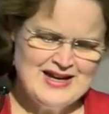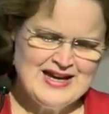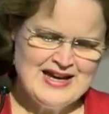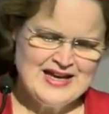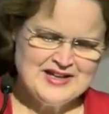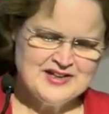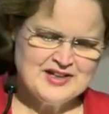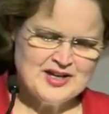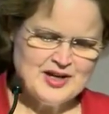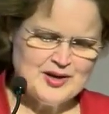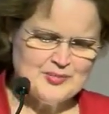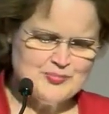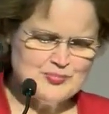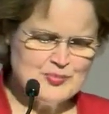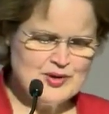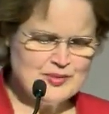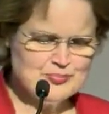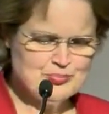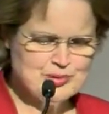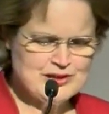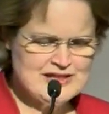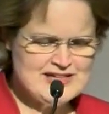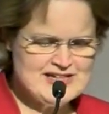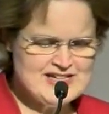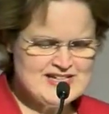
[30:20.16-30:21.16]
And I'm
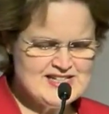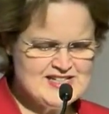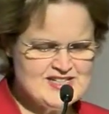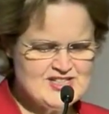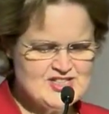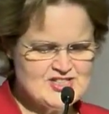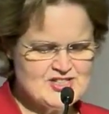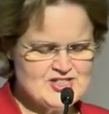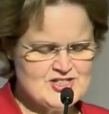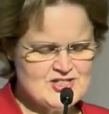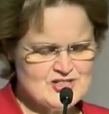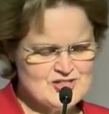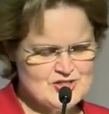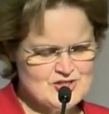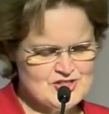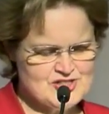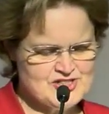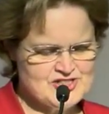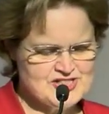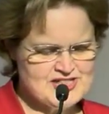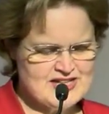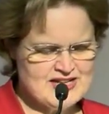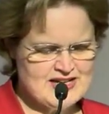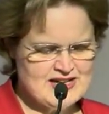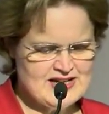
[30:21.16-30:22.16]
pleased to
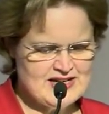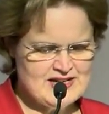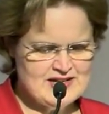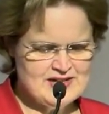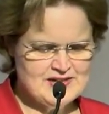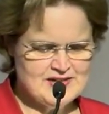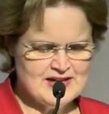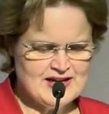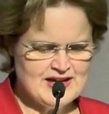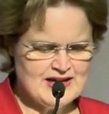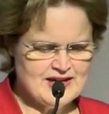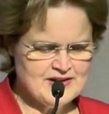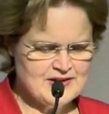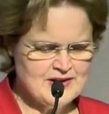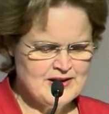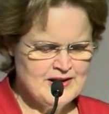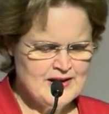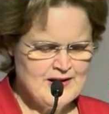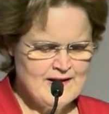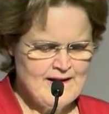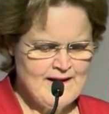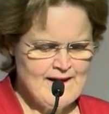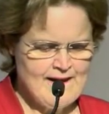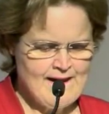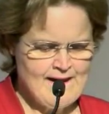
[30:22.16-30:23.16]
say that
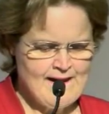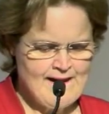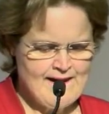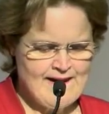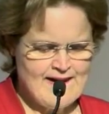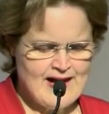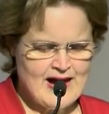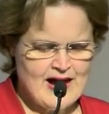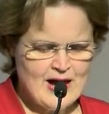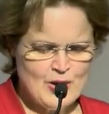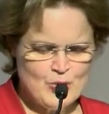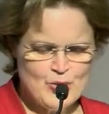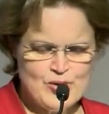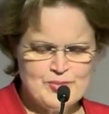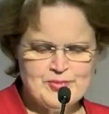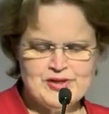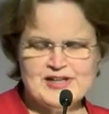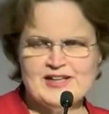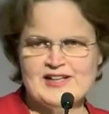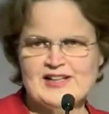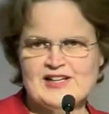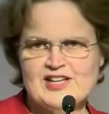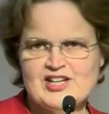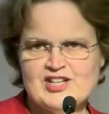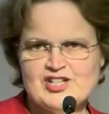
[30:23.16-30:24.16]
our Women
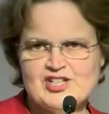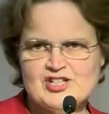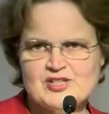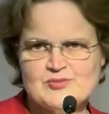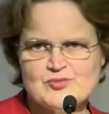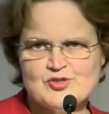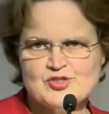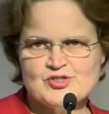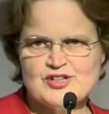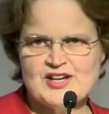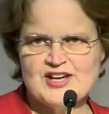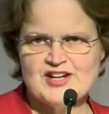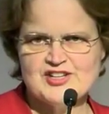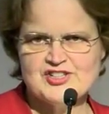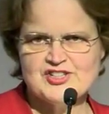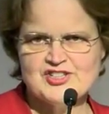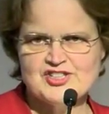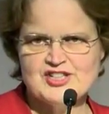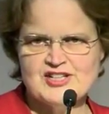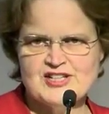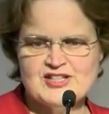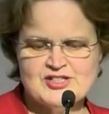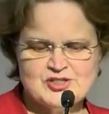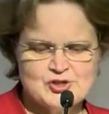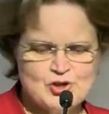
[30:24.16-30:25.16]
in Leadership
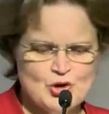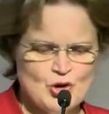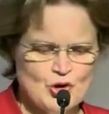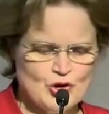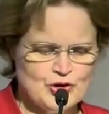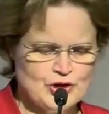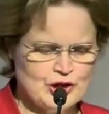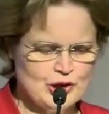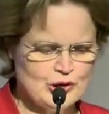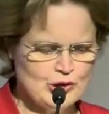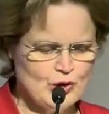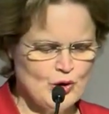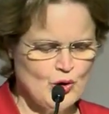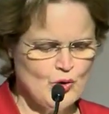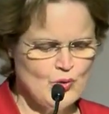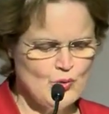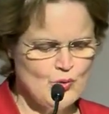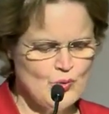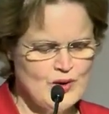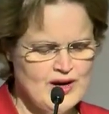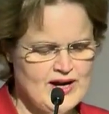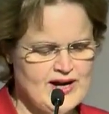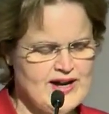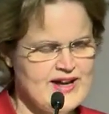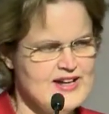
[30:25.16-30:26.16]
strategy has gone a long
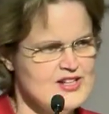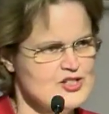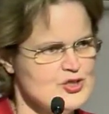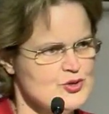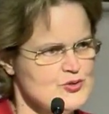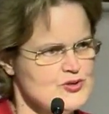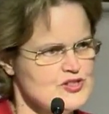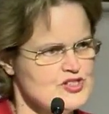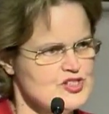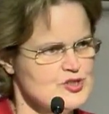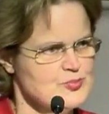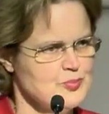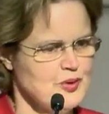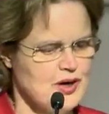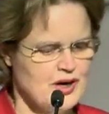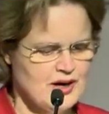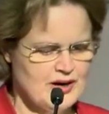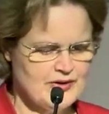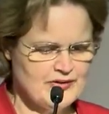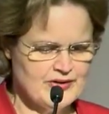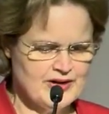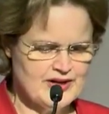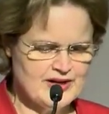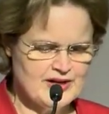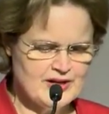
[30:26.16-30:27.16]
way to
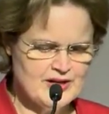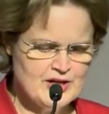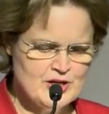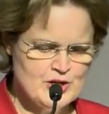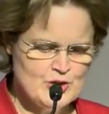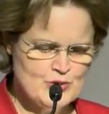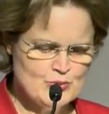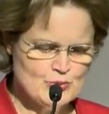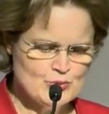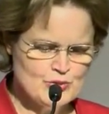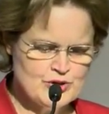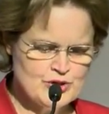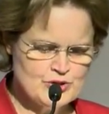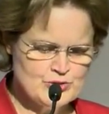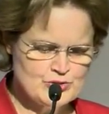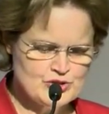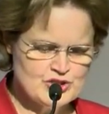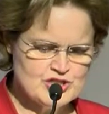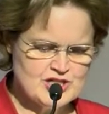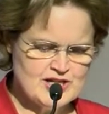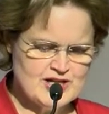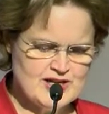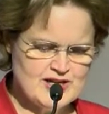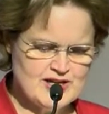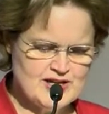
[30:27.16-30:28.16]
inspiring real
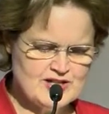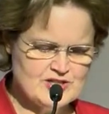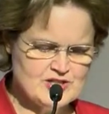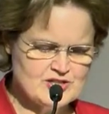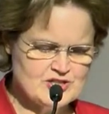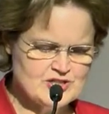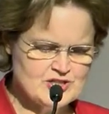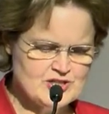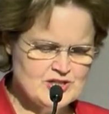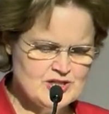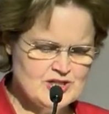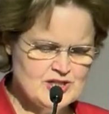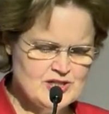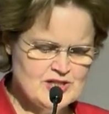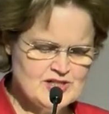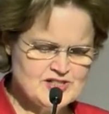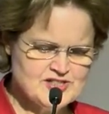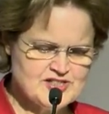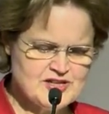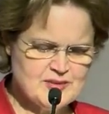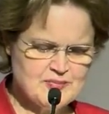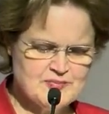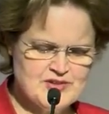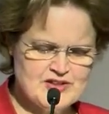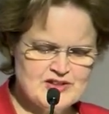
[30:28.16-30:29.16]
change,
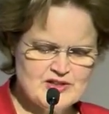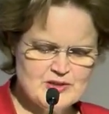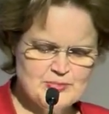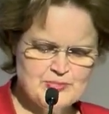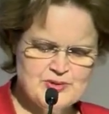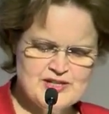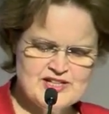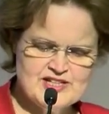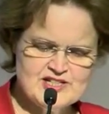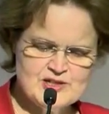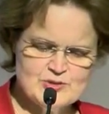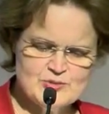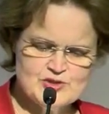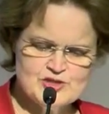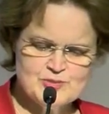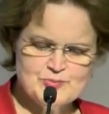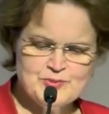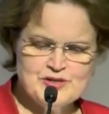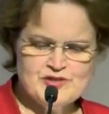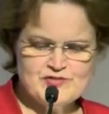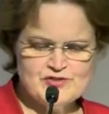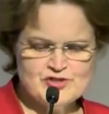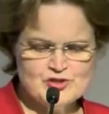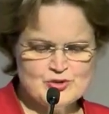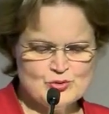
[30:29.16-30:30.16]
something that Peter was
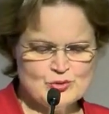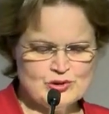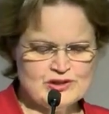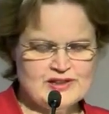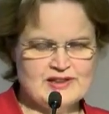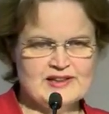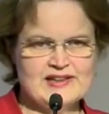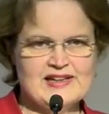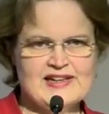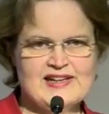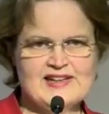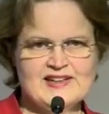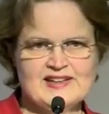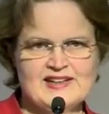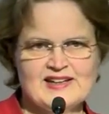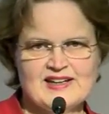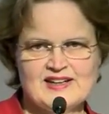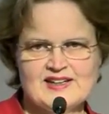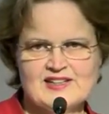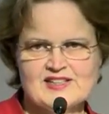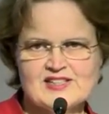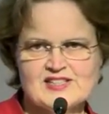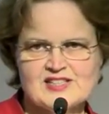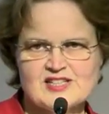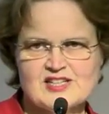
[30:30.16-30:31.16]
pivotal in leading
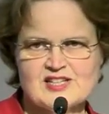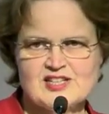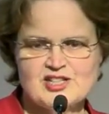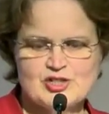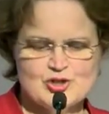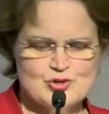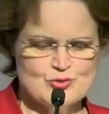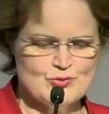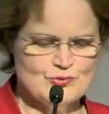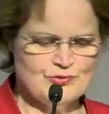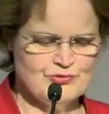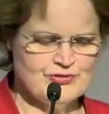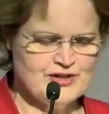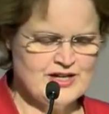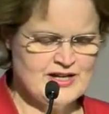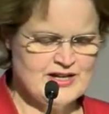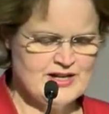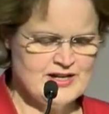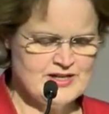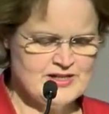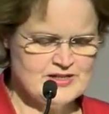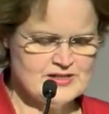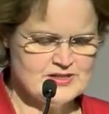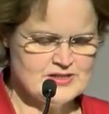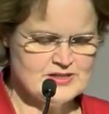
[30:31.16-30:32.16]
in its initial
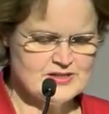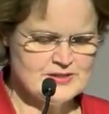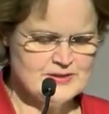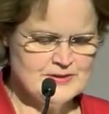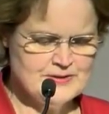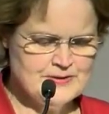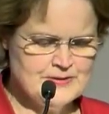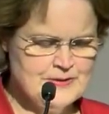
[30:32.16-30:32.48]
phase.